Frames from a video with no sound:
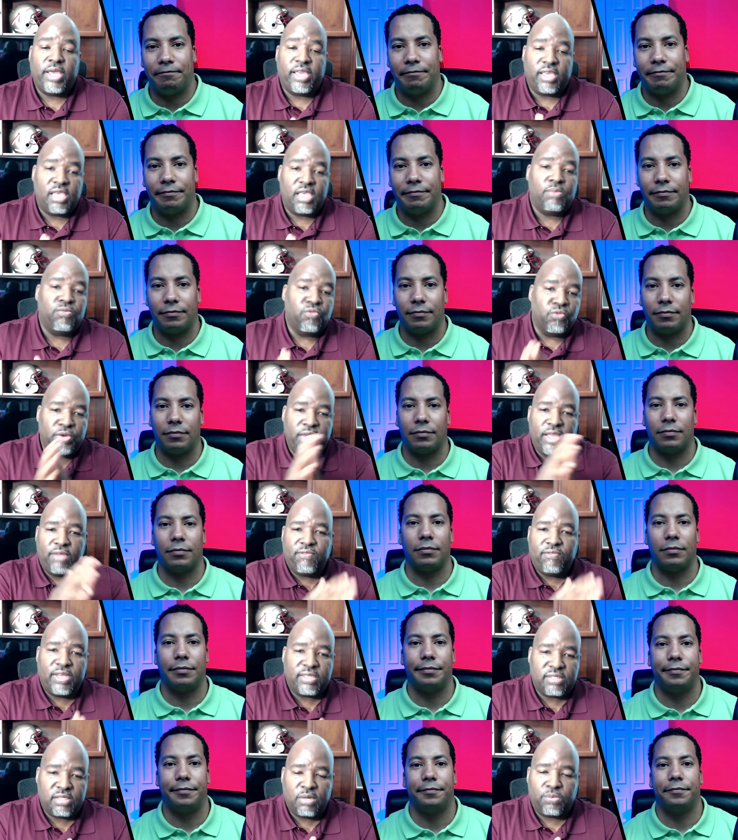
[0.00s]
Speaker 1: keep
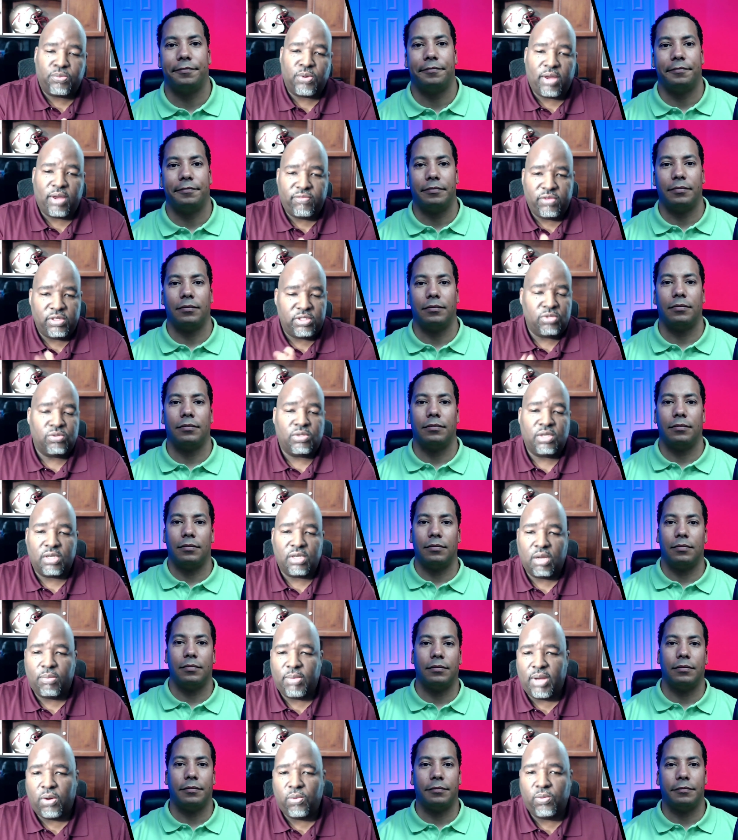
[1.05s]
reinvesting the profits you can
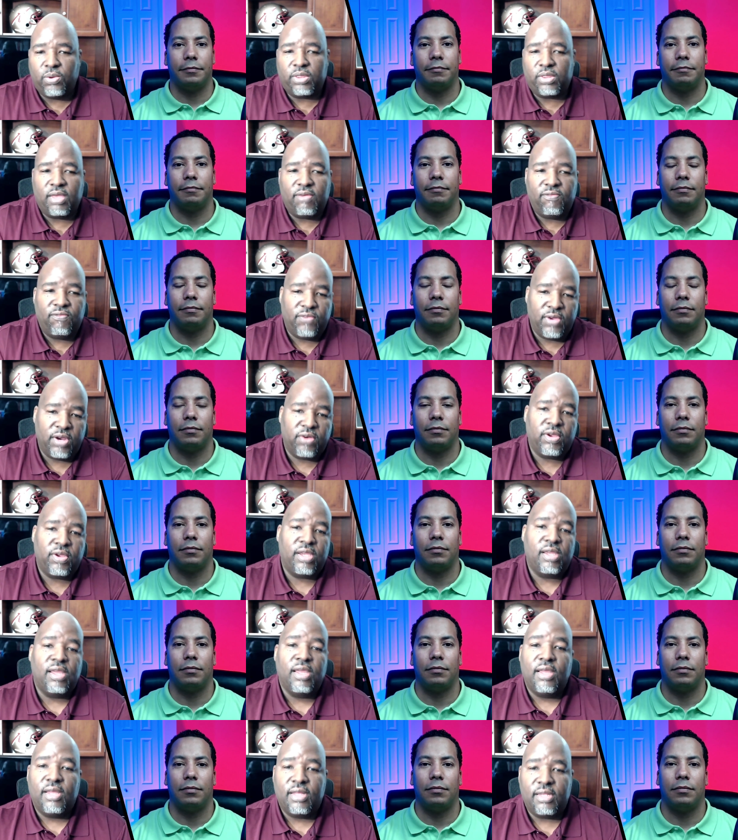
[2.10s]
come out with a very
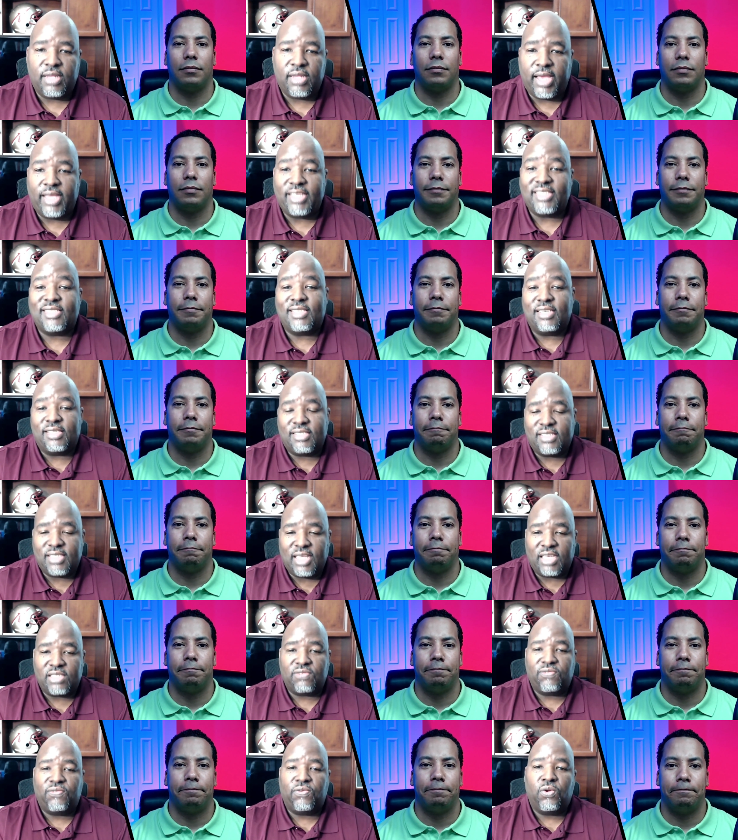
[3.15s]
nice
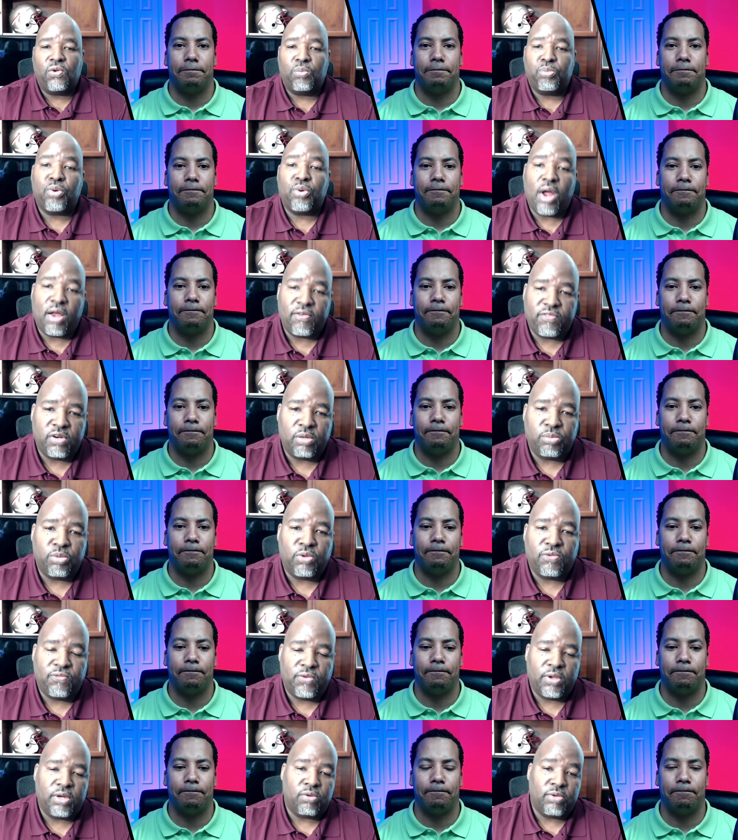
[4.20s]
successful profitable
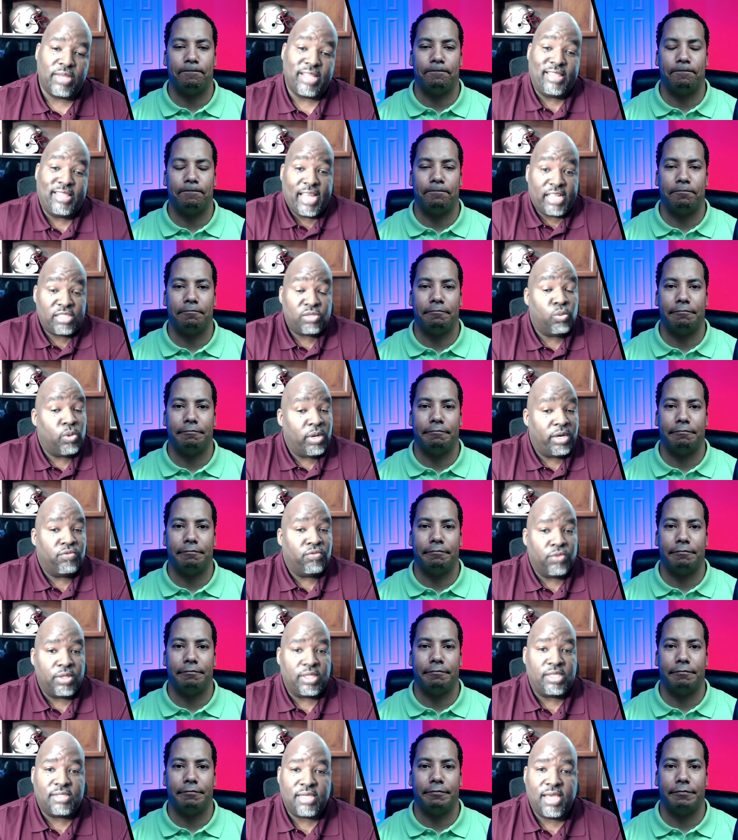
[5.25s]
funnel and that's what it
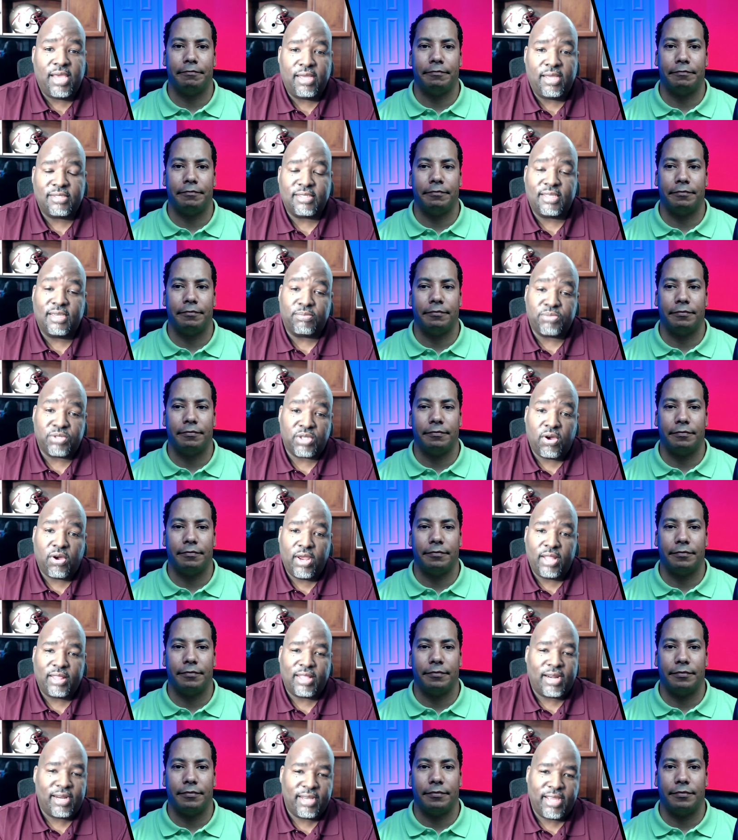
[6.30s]
really takes and i'm sorry a
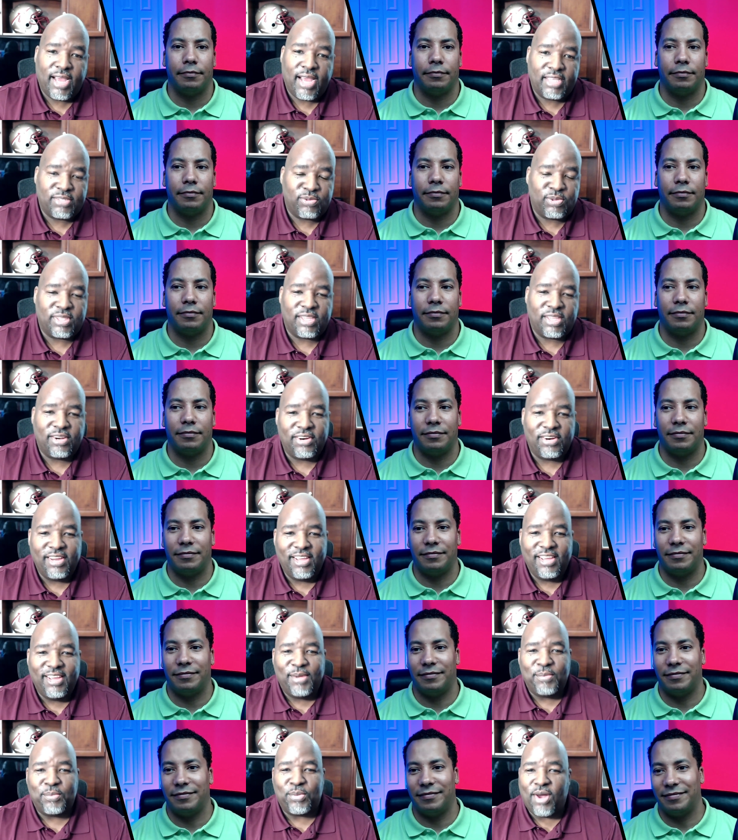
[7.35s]
lot of guys with their
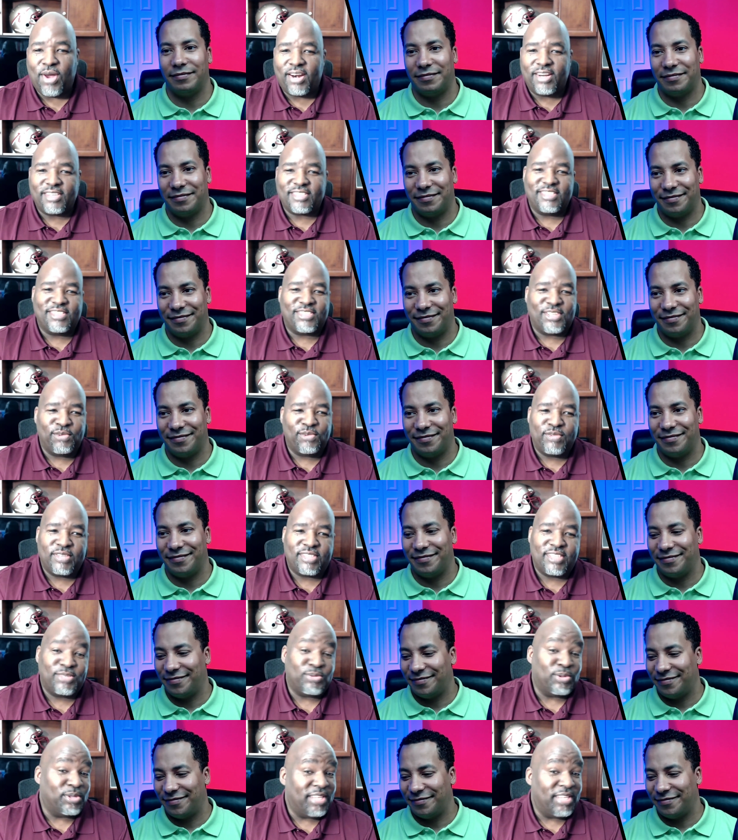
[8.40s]
products and
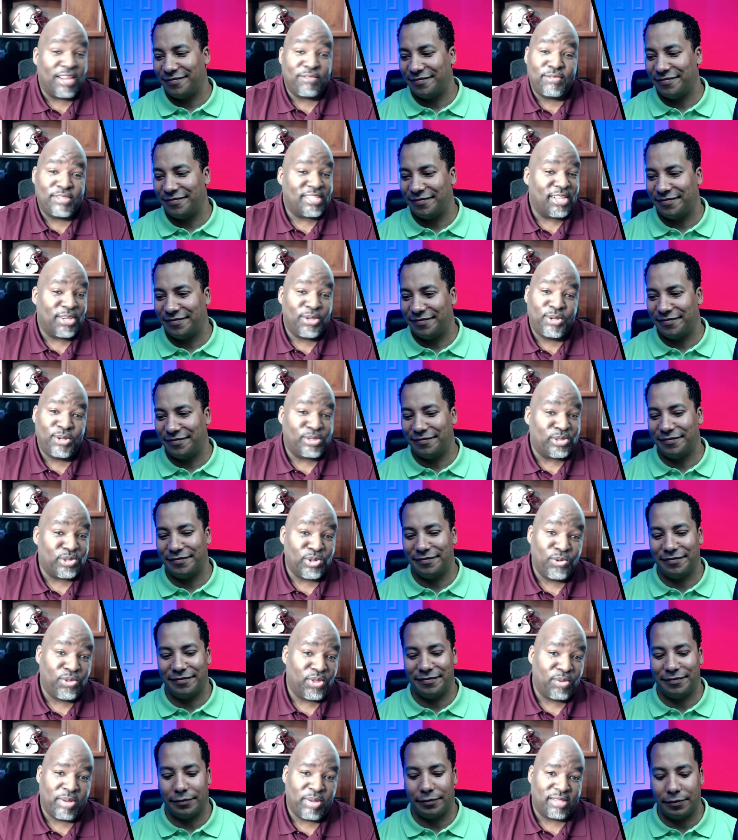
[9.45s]
services will never tell you the
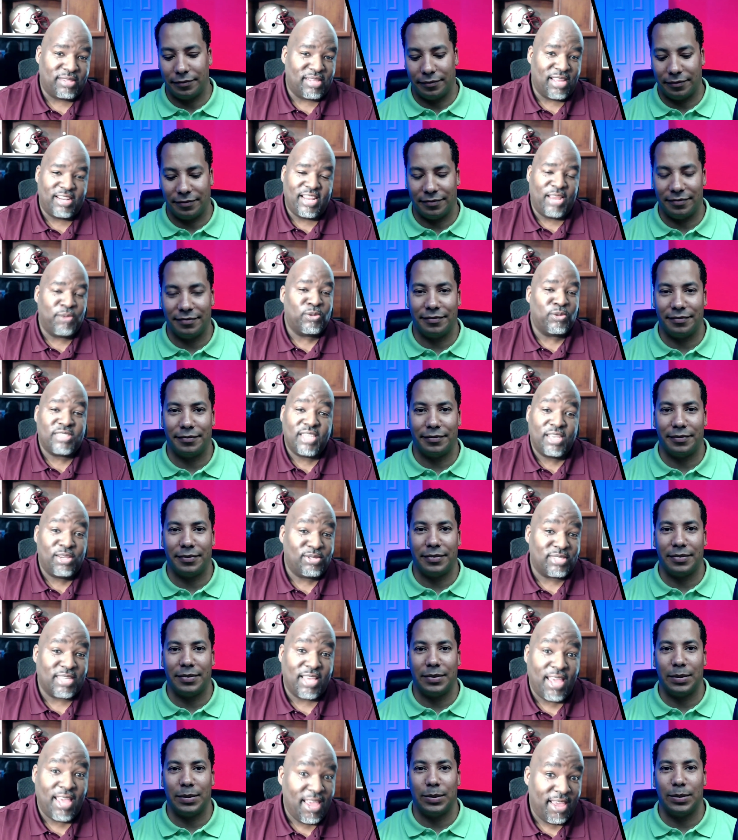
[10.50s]
truth about that they won't tell you
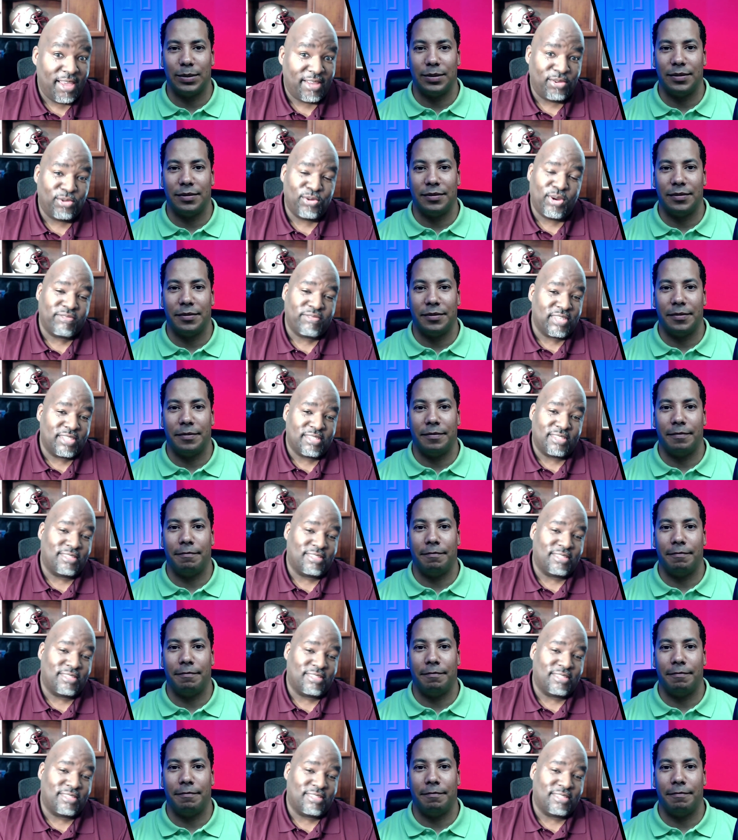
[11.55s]
say hey you have to